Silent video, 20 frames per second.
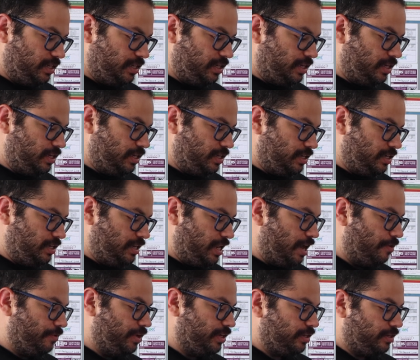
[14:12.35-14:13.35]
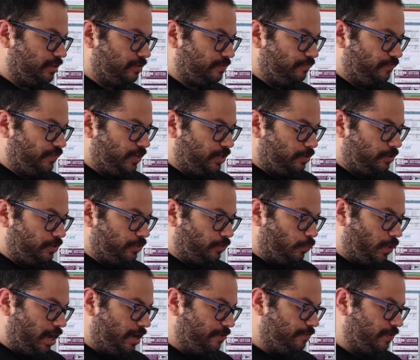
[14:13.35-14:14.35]
and now I can configure the
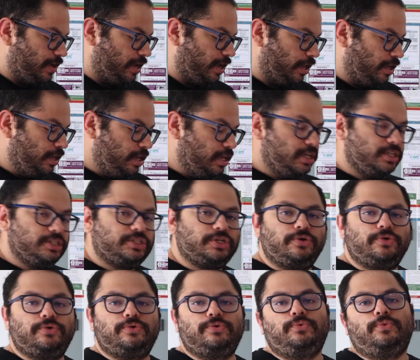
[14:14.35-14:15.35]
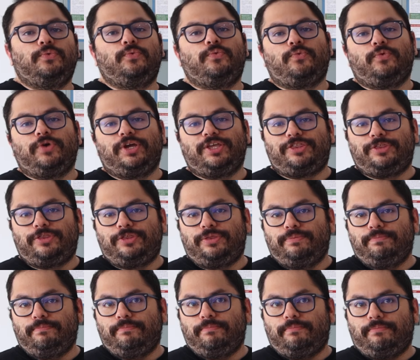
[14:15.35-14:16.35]
Wi-Fi. So with
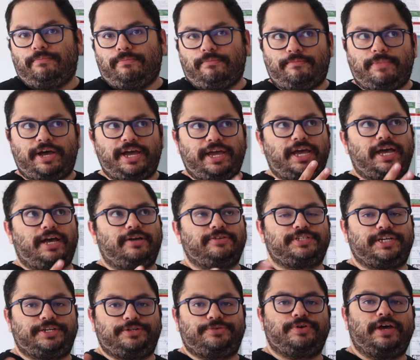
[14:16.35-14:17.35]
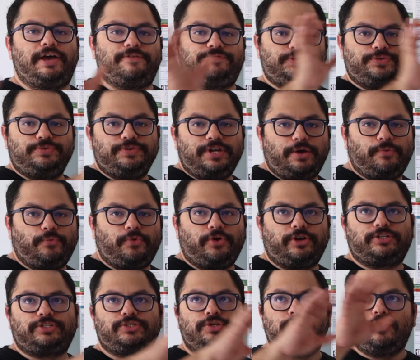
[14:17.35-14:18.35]
my house, I do have 2
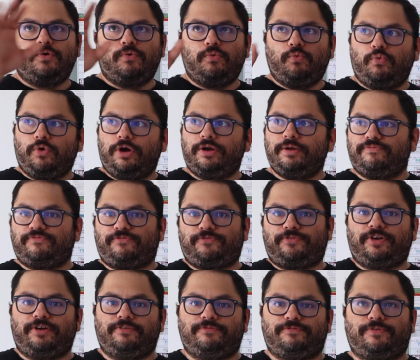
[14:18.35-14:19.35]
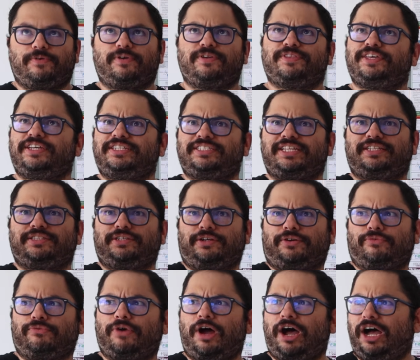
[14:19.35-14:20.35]
networks, one up front for things like the
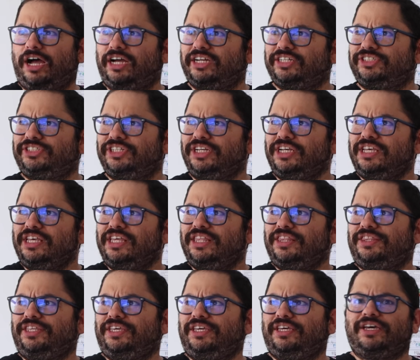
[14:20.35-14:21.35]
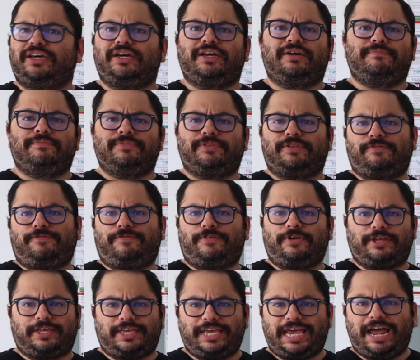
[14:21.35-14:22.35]
garage, the
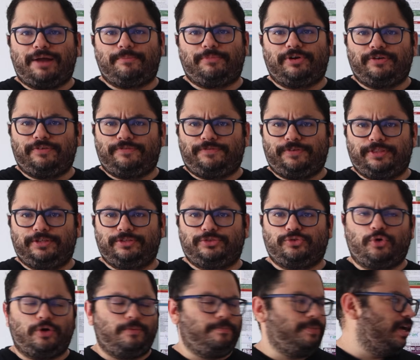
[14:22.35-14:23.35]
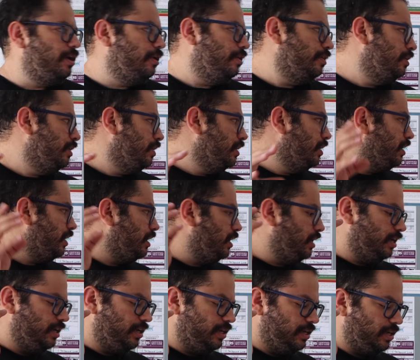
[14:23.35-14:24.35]
front camera for the doorbell,
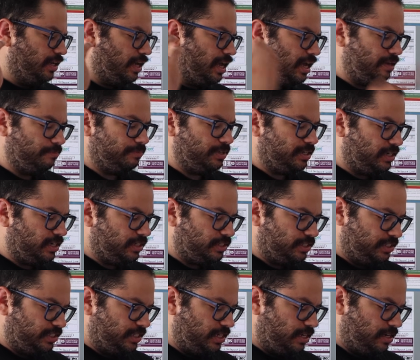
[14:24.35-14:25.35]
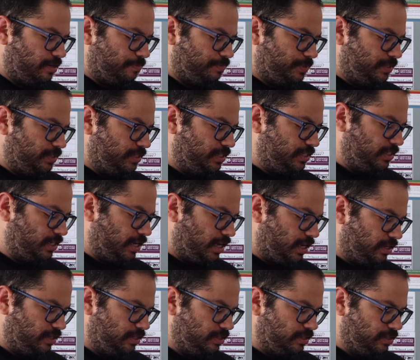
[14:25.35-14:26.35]
and I'm gonna actually set it up to this
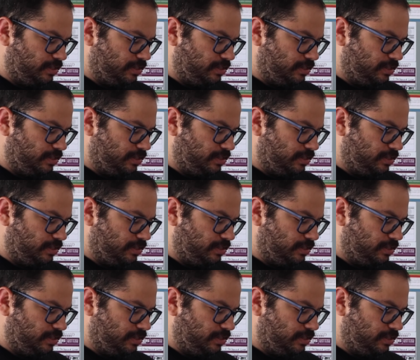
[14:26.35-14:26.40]
guy.